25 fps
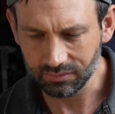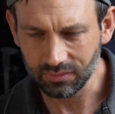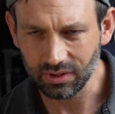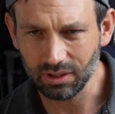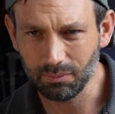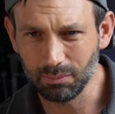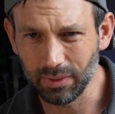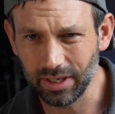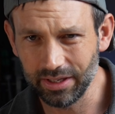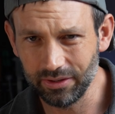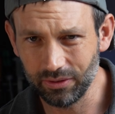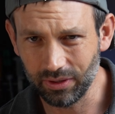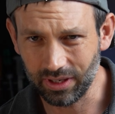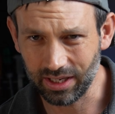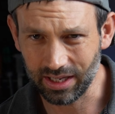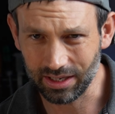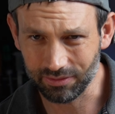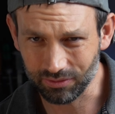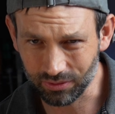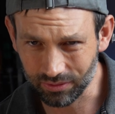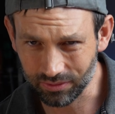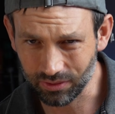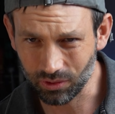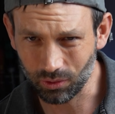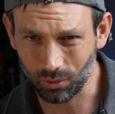might not
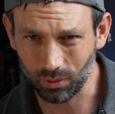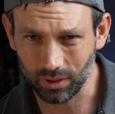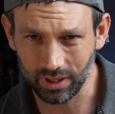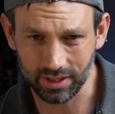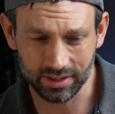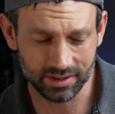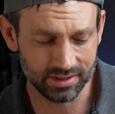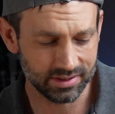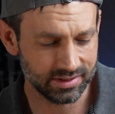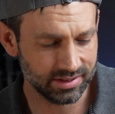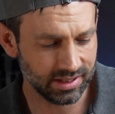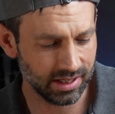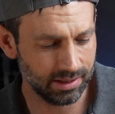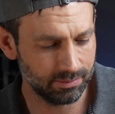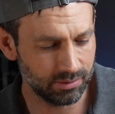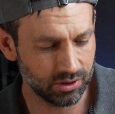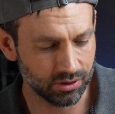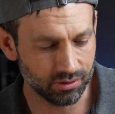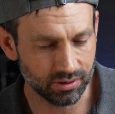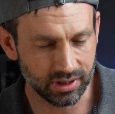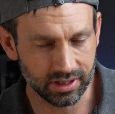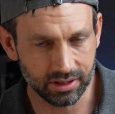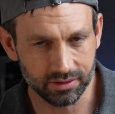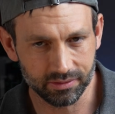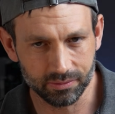have quite the same
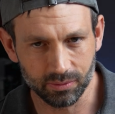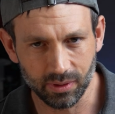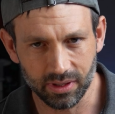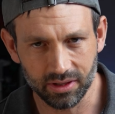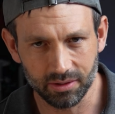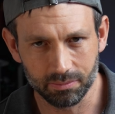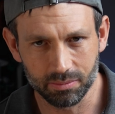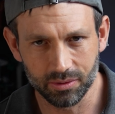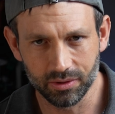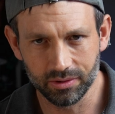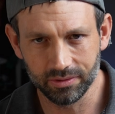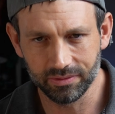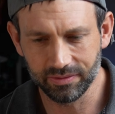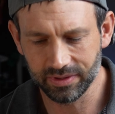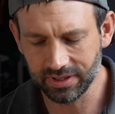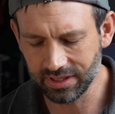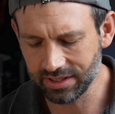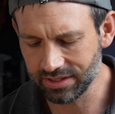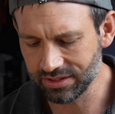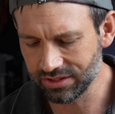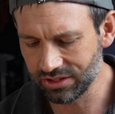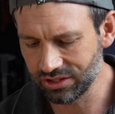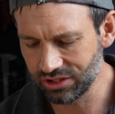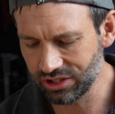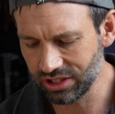degree of weatherproofing
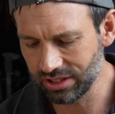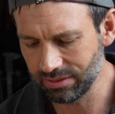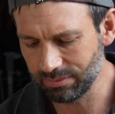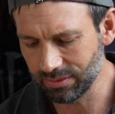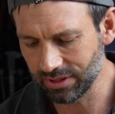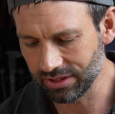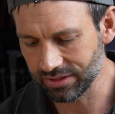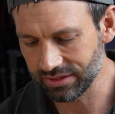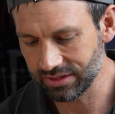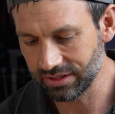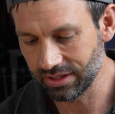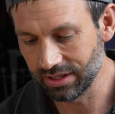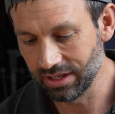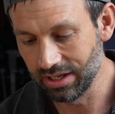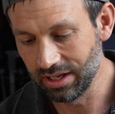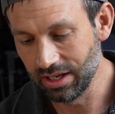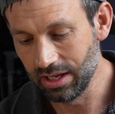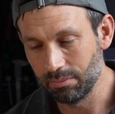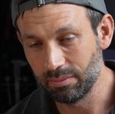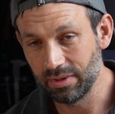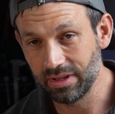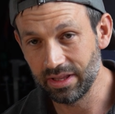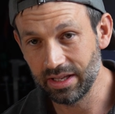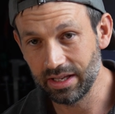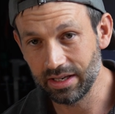as the G Master,
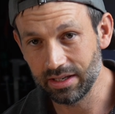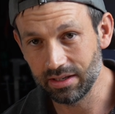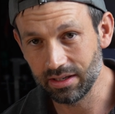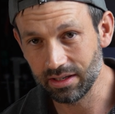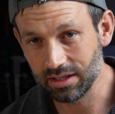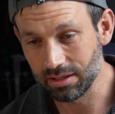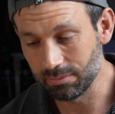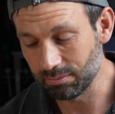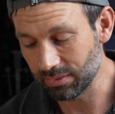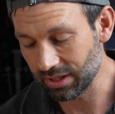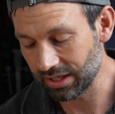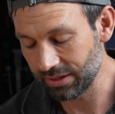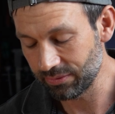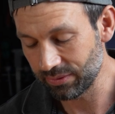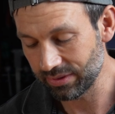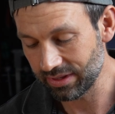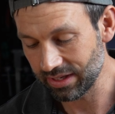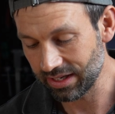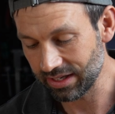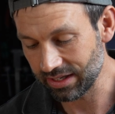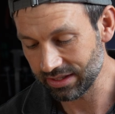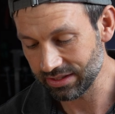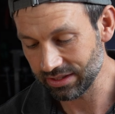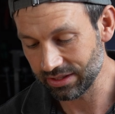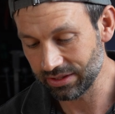but then combined with
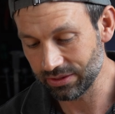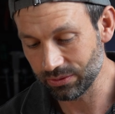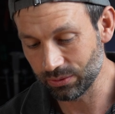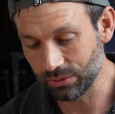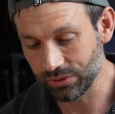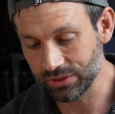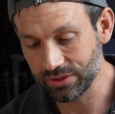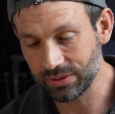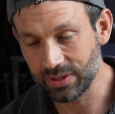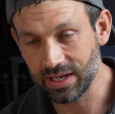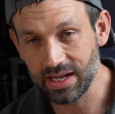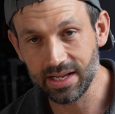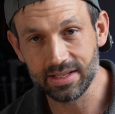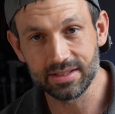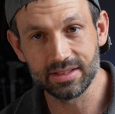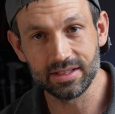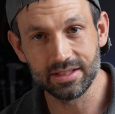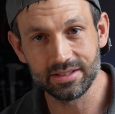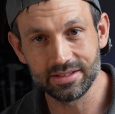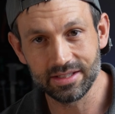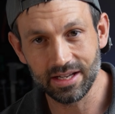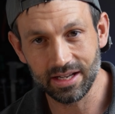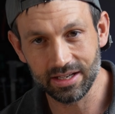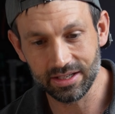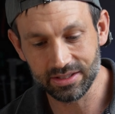that, it also has this
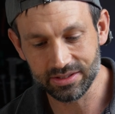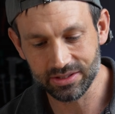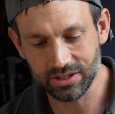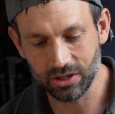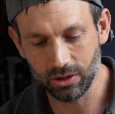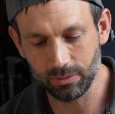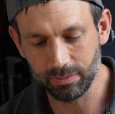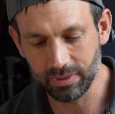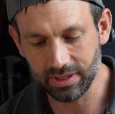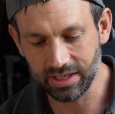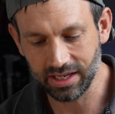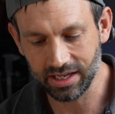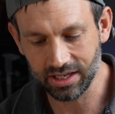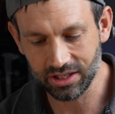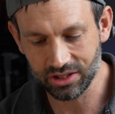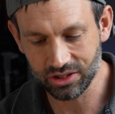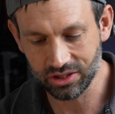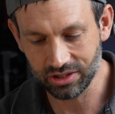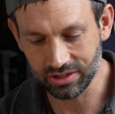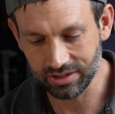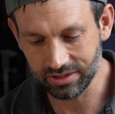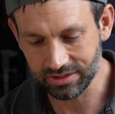telescoping action.